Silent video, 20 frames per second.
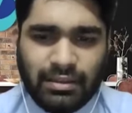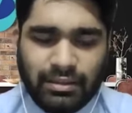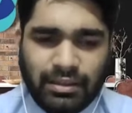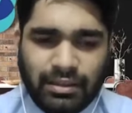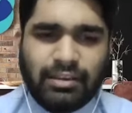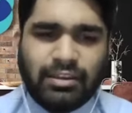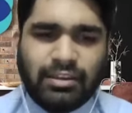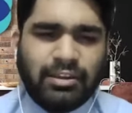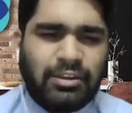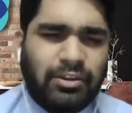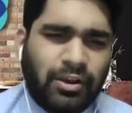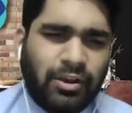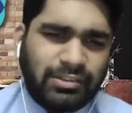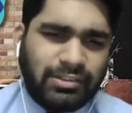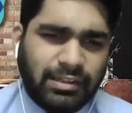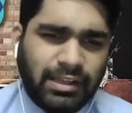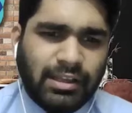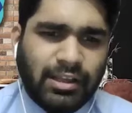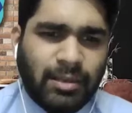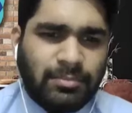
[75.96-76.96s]
the
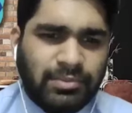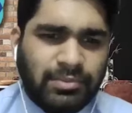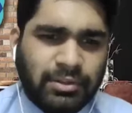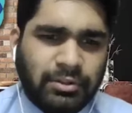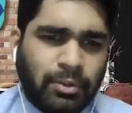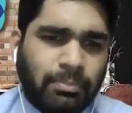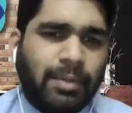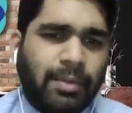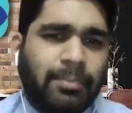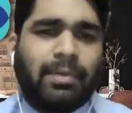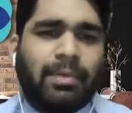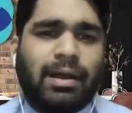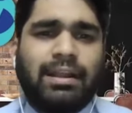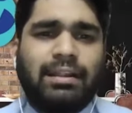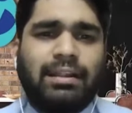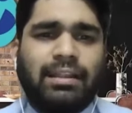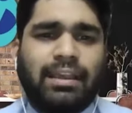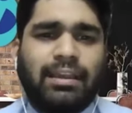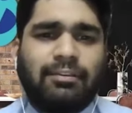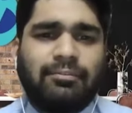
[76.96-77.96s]
curiosity comes into my
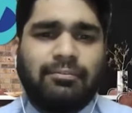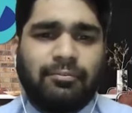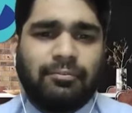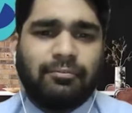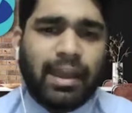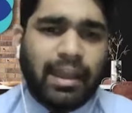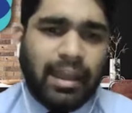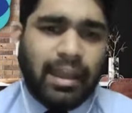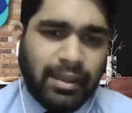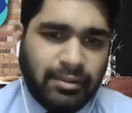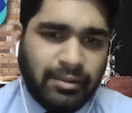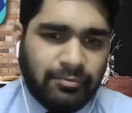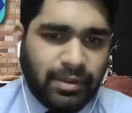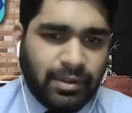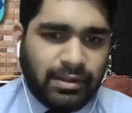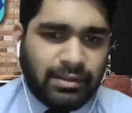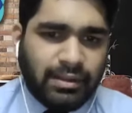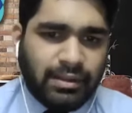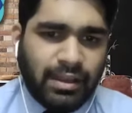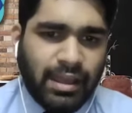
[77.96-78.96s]
mind, like why an
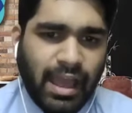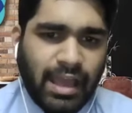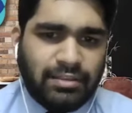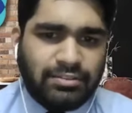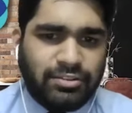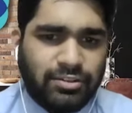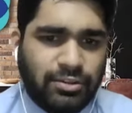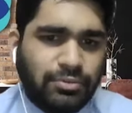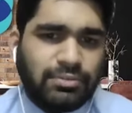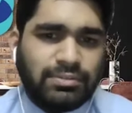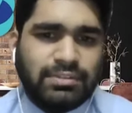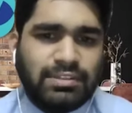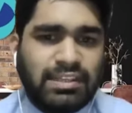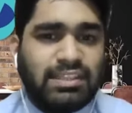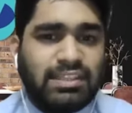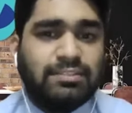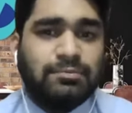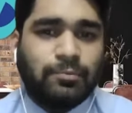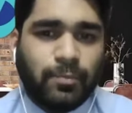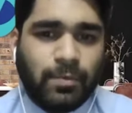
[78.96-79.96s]
inventor has used
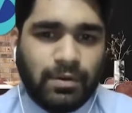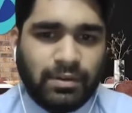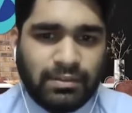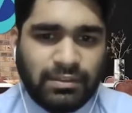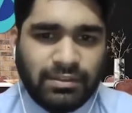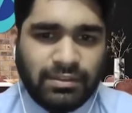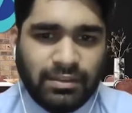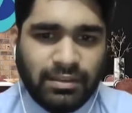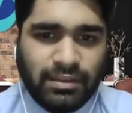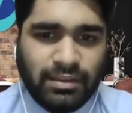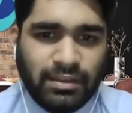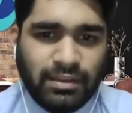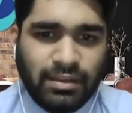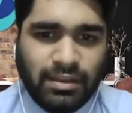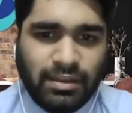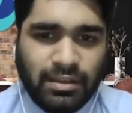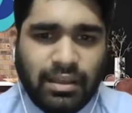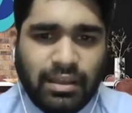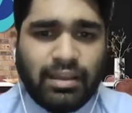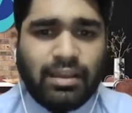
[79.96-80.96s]
these words,
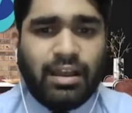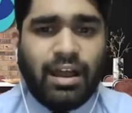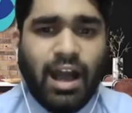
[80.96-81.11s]
like